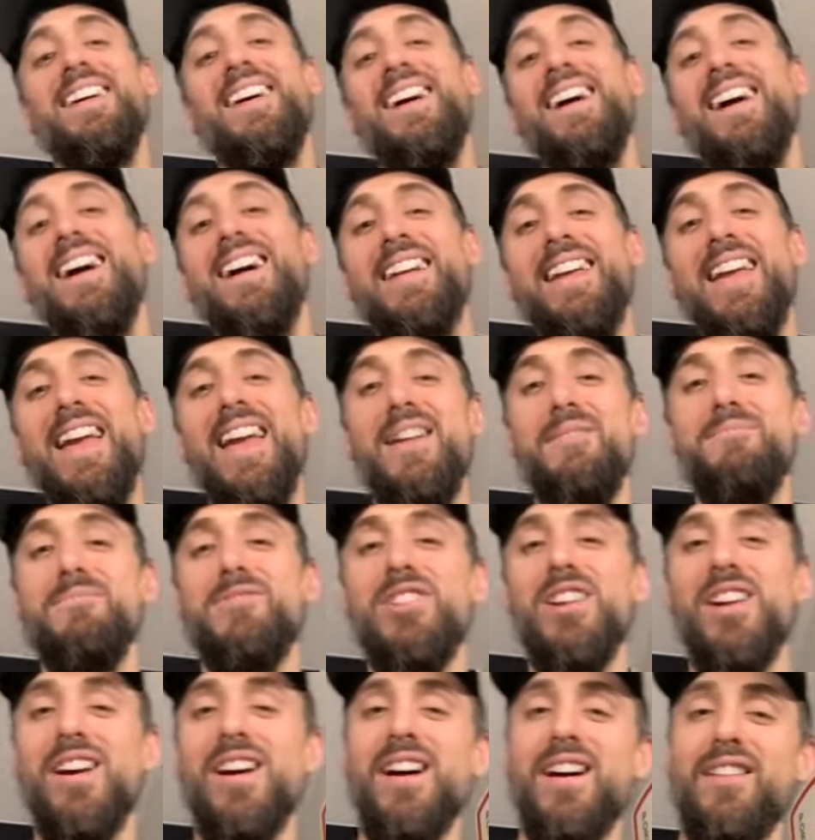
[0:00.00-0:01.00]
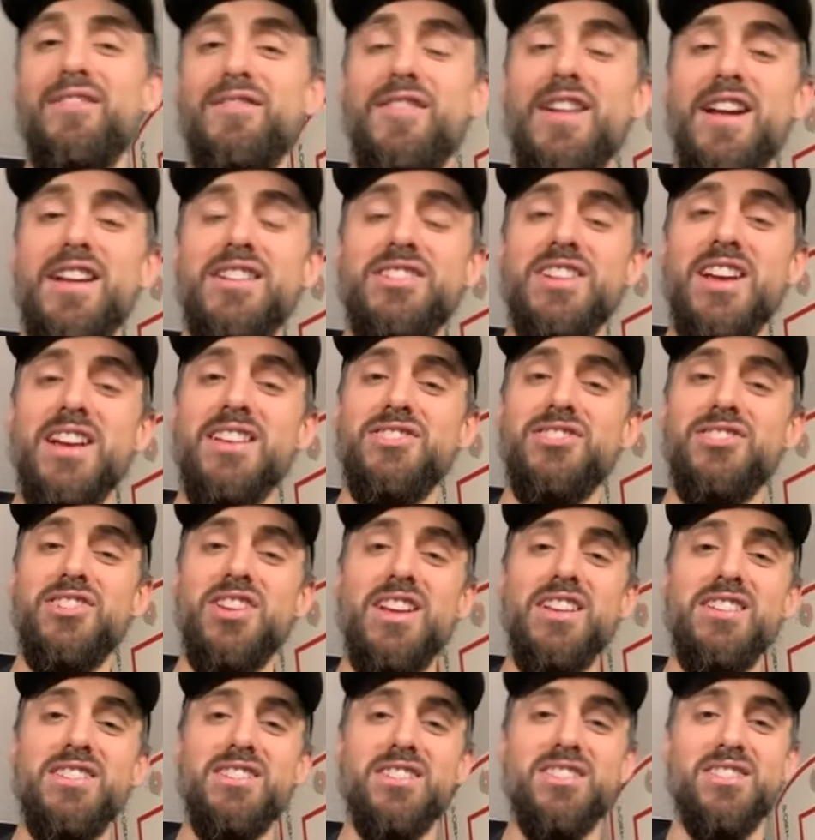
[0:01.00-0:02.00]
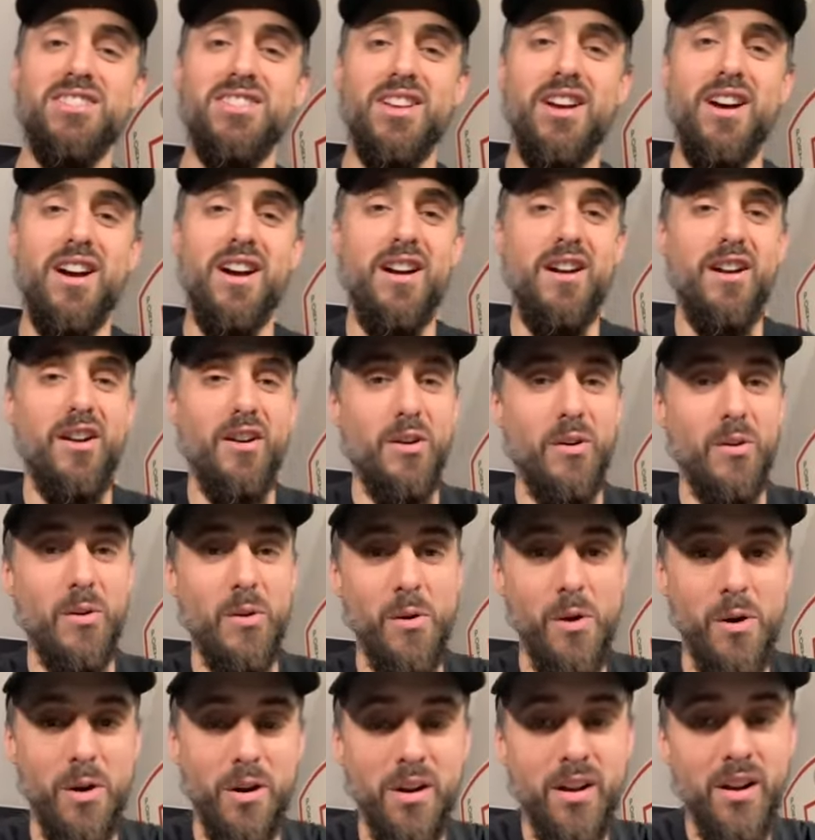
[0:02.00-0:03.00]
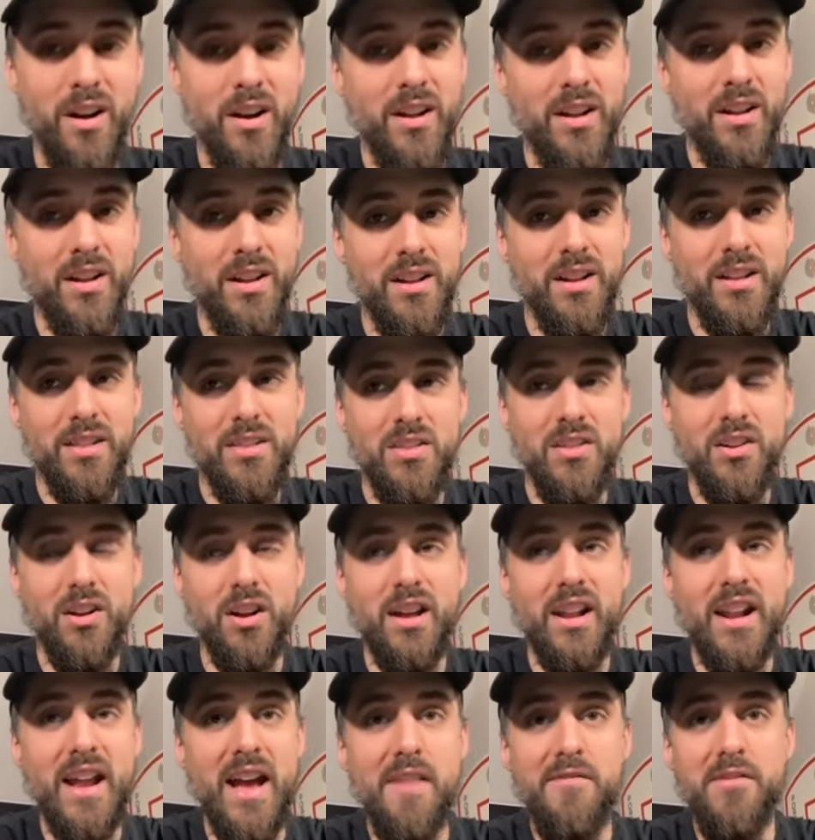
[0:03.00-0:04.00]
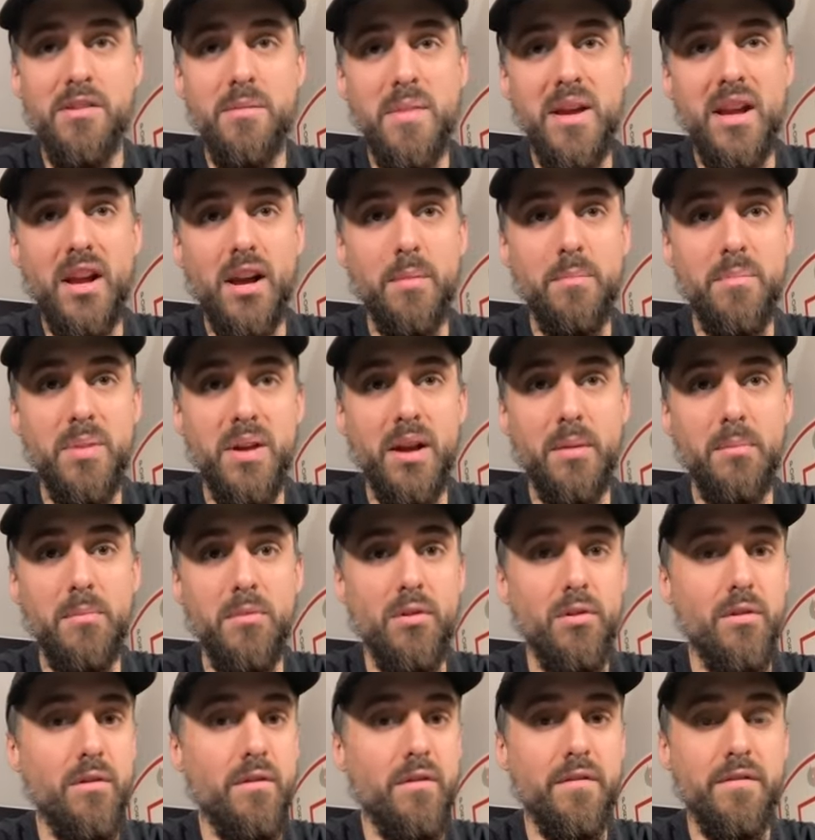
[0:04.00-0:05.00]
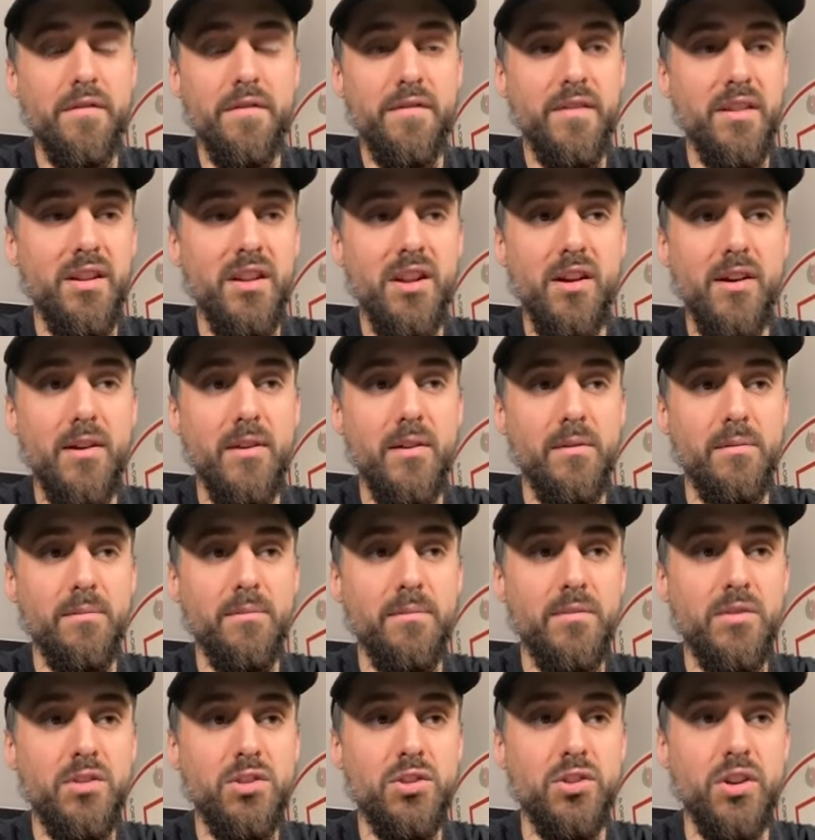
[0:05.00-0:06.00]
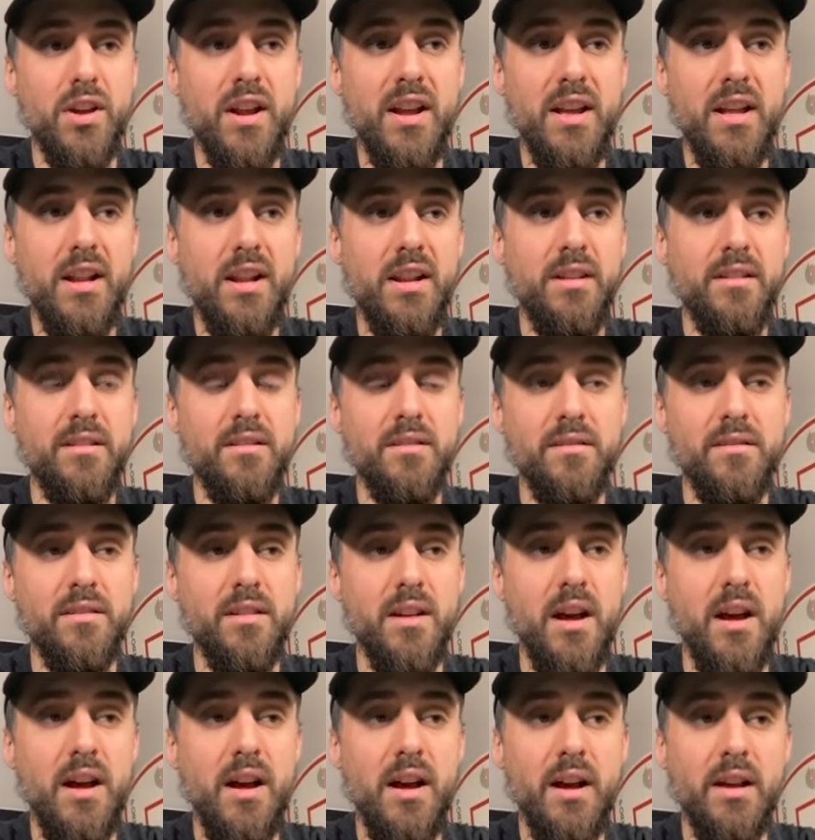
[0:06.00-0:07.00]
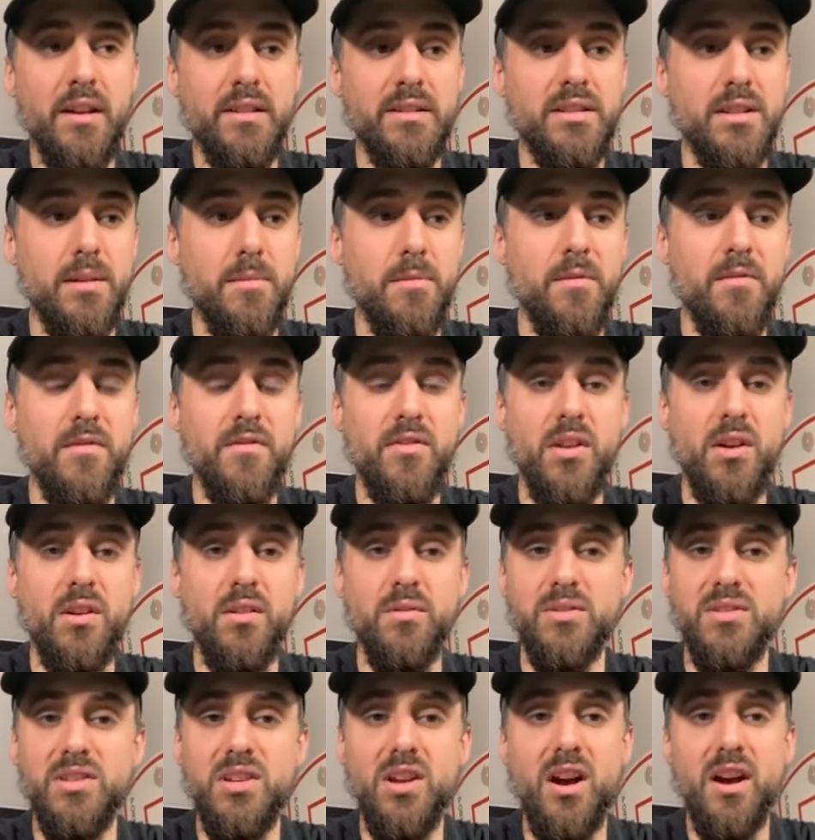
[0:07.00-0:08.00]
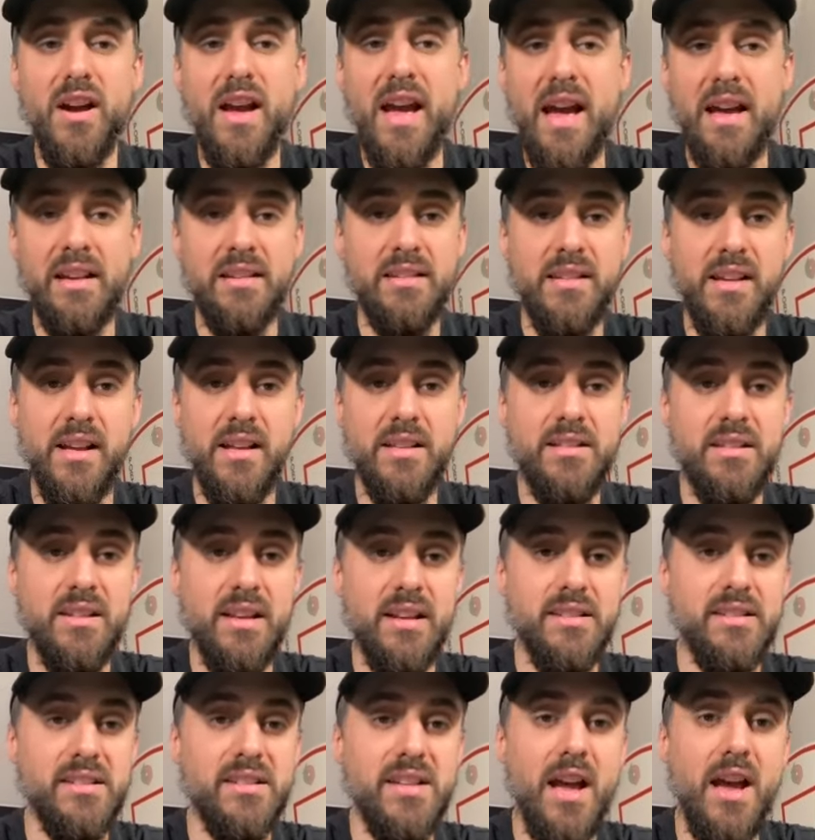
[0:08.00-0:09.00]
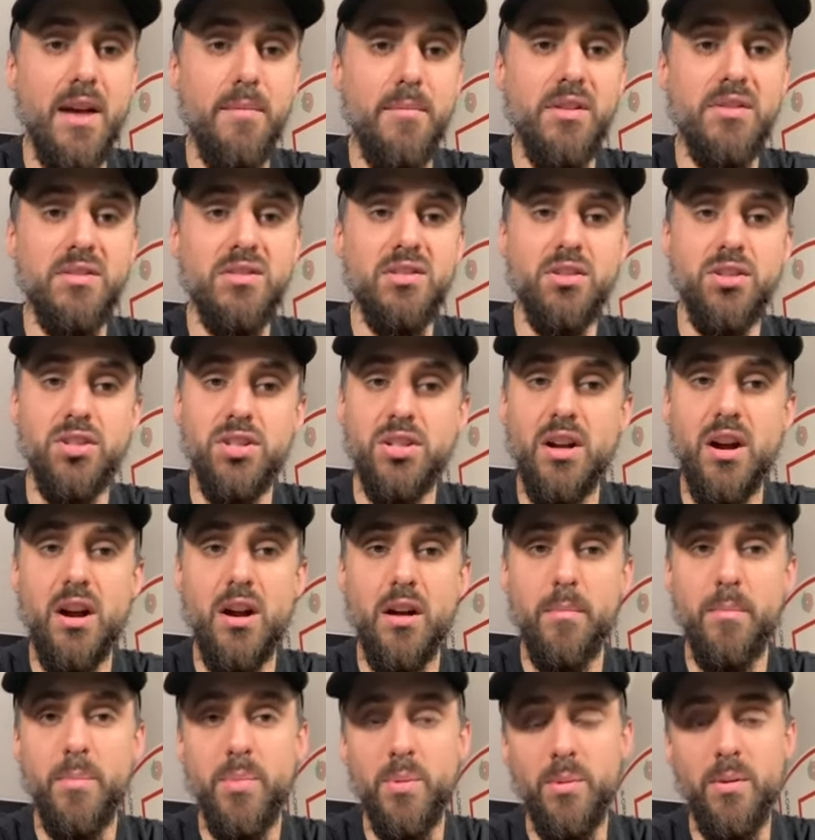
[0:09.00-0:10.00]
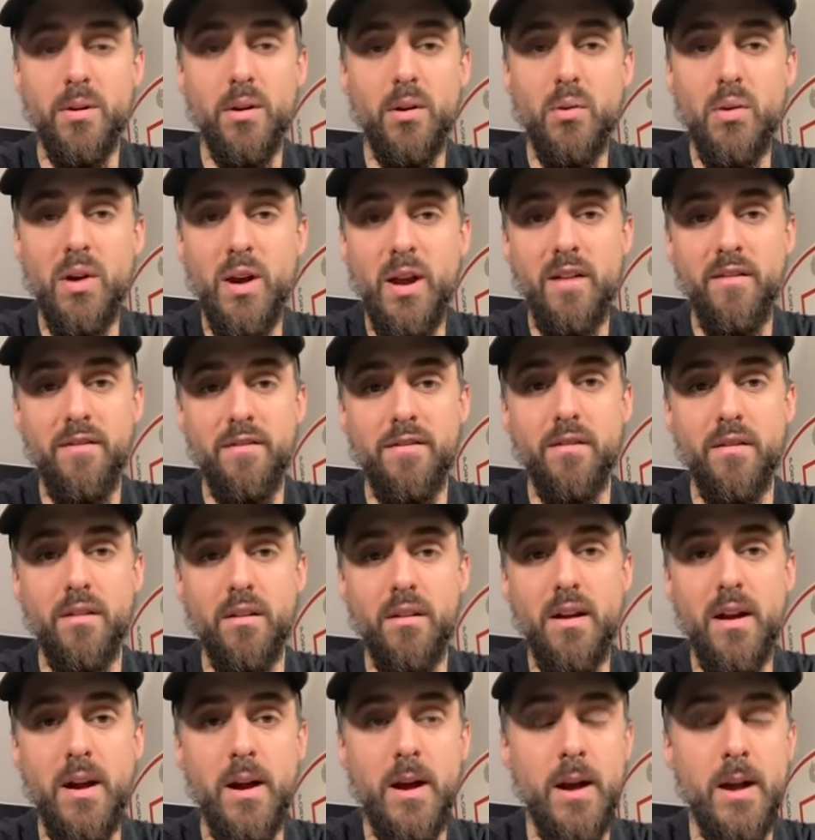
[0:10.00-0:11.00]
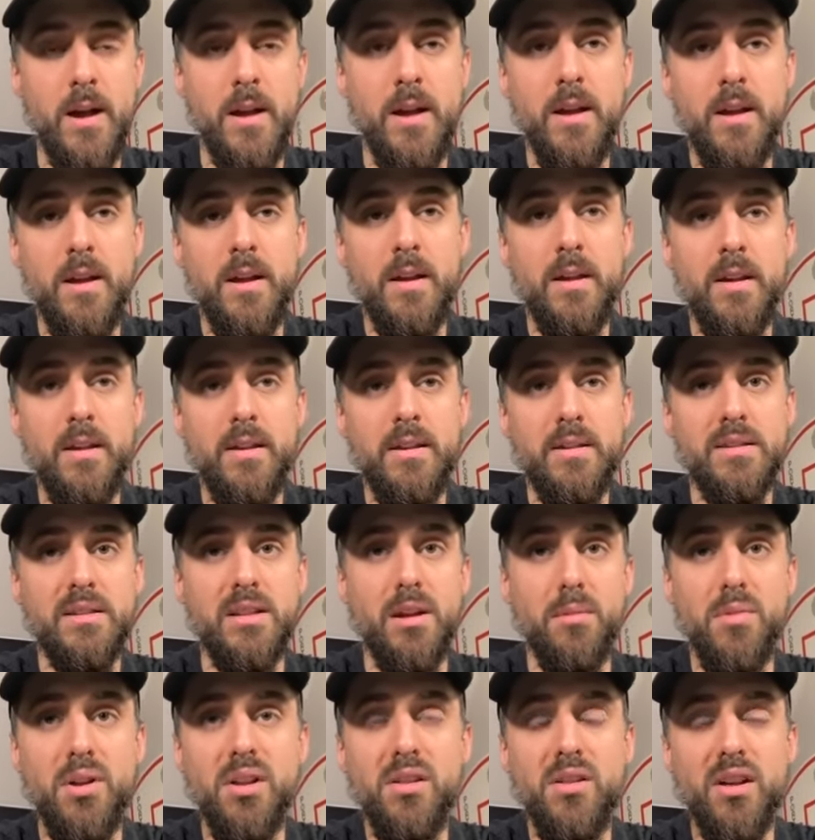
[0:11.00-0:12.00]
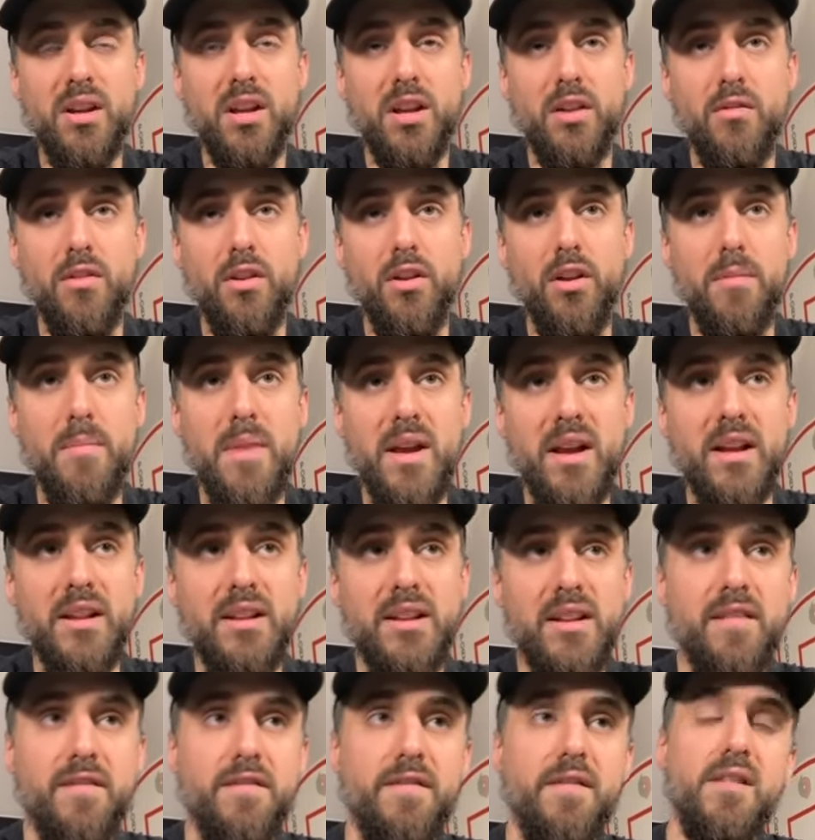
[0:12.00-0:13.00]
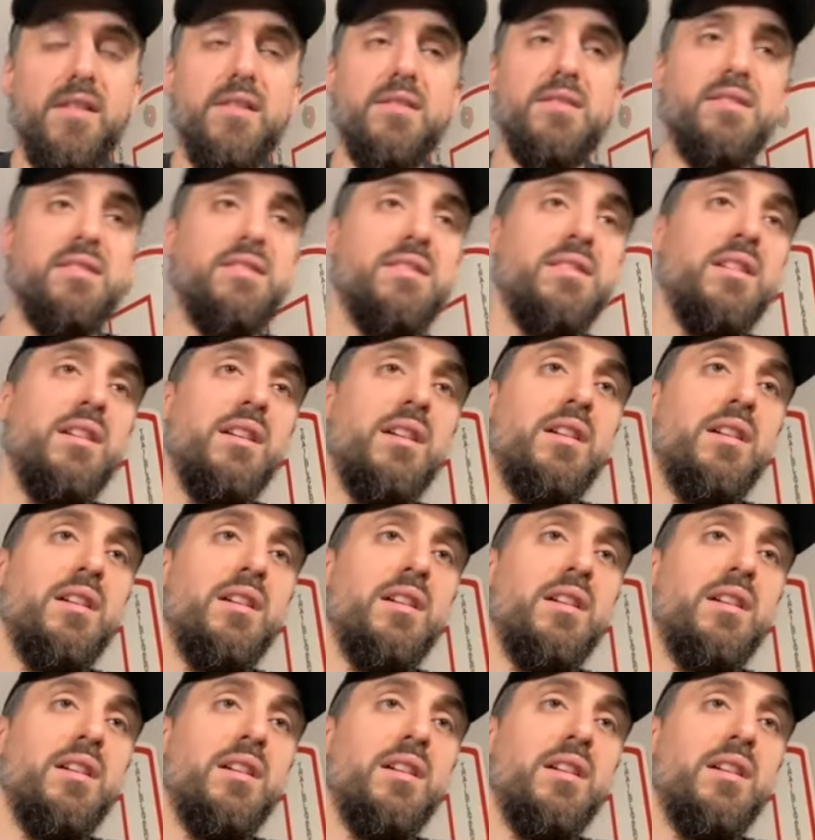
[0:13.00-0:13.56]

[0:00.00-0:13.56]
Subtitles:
a franchise changing star, or they're going to have to make a big move, trade some of those young assets like Simons or Sharp away for somebody that can really make a difference.